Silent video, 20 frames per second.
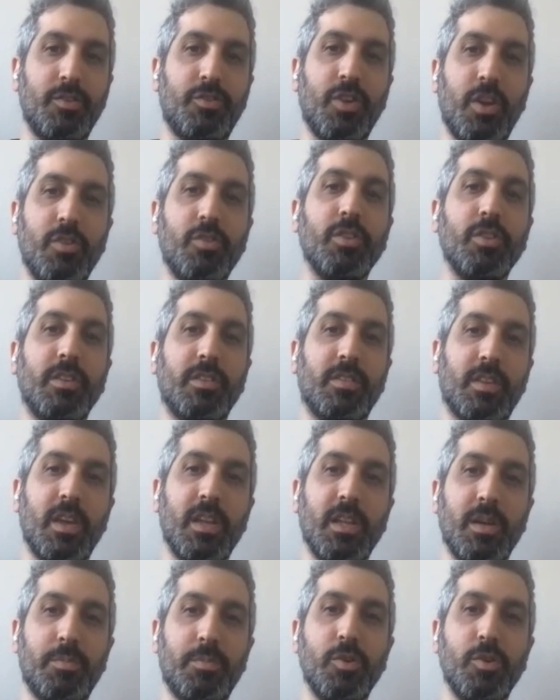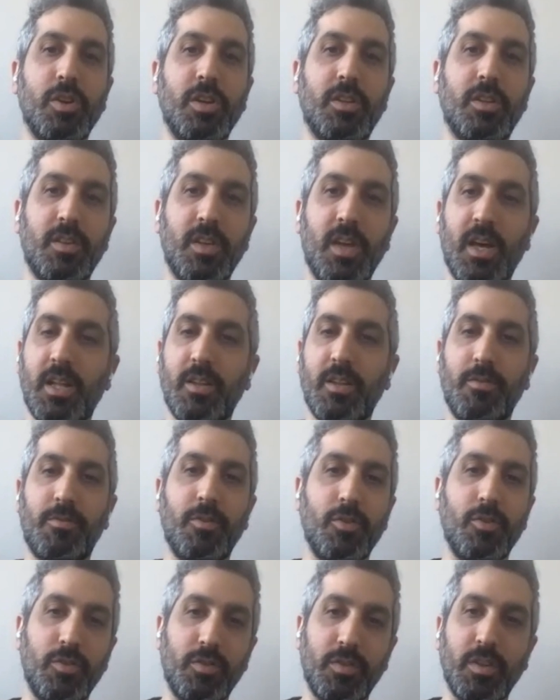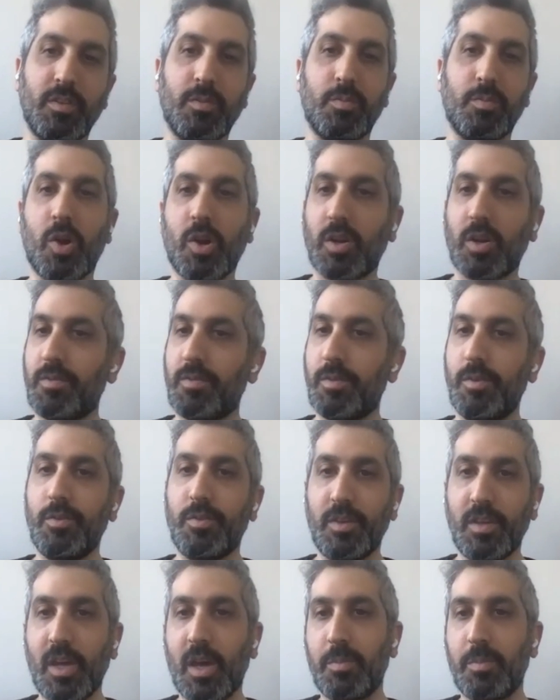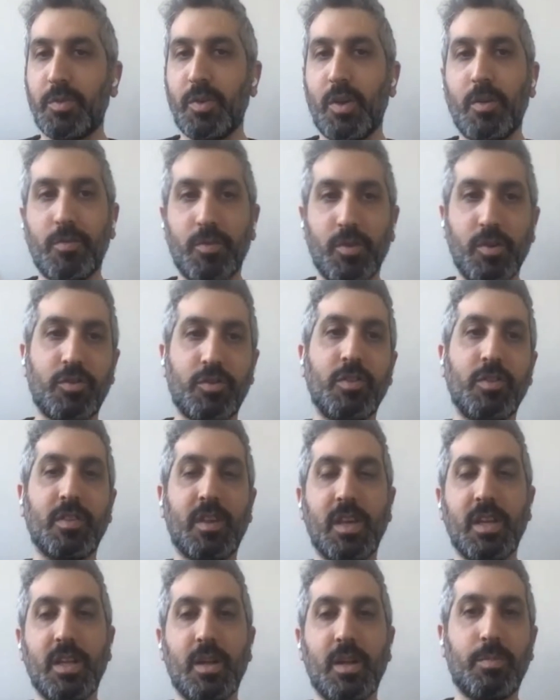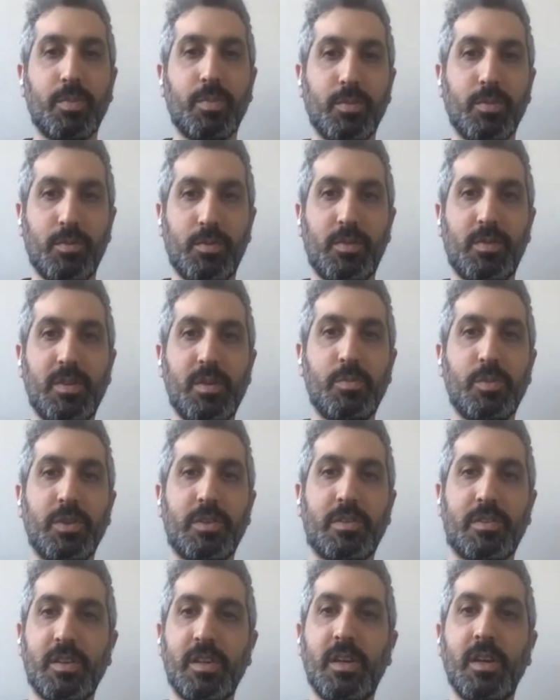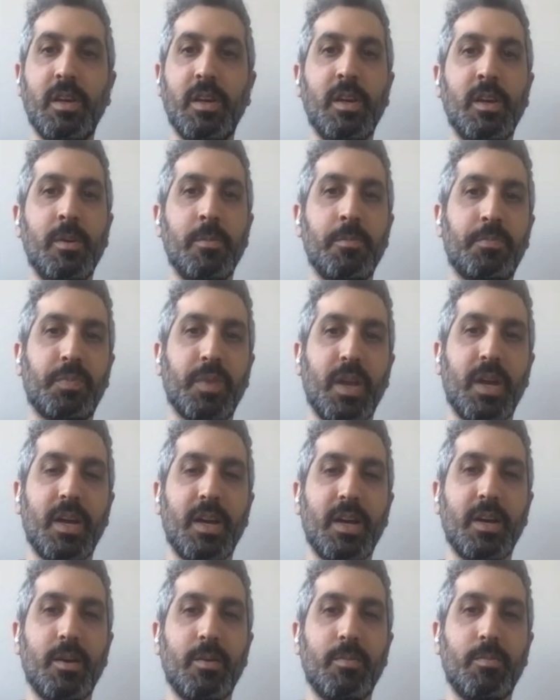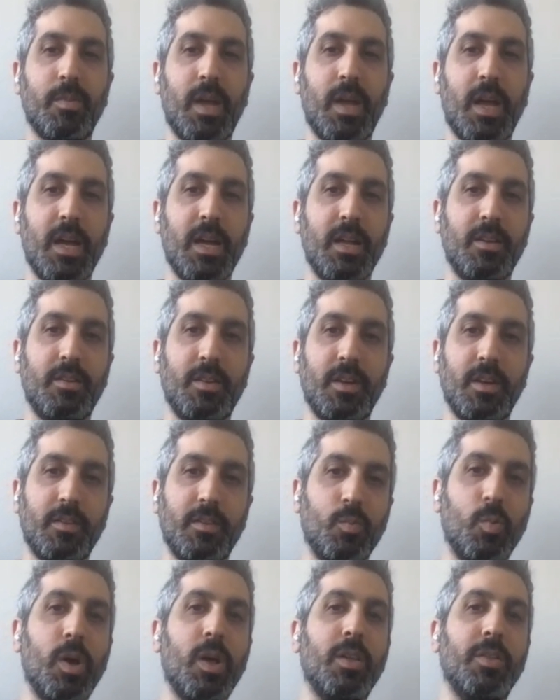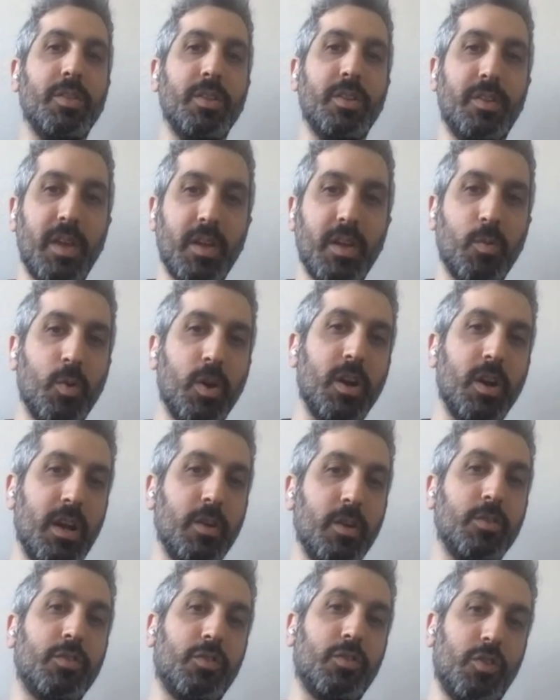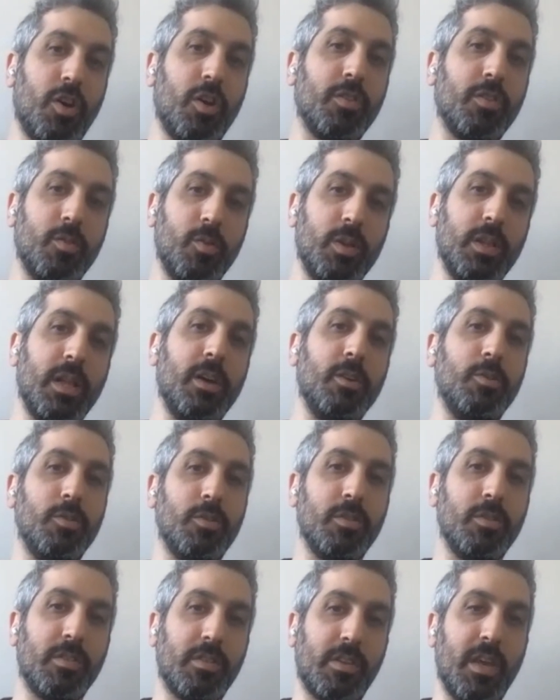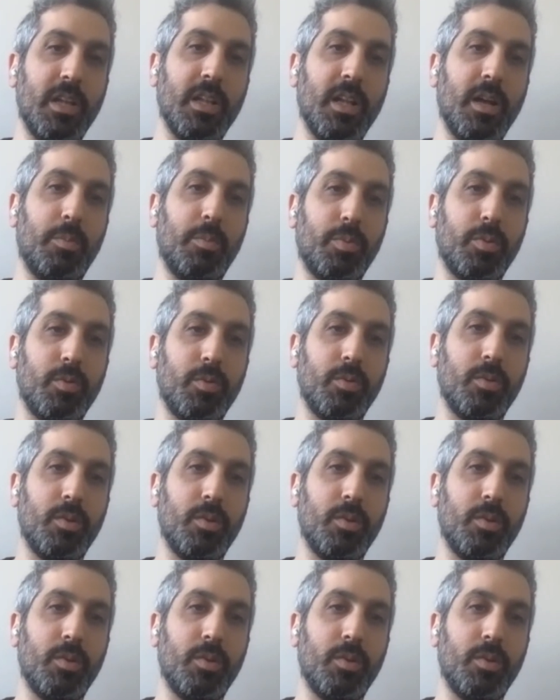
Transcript: generally scale up your ETL. If you're using Spark, if you're using Upsolver, it should scale up seamlessly. And as well, the data warehouse should also allow you to scale up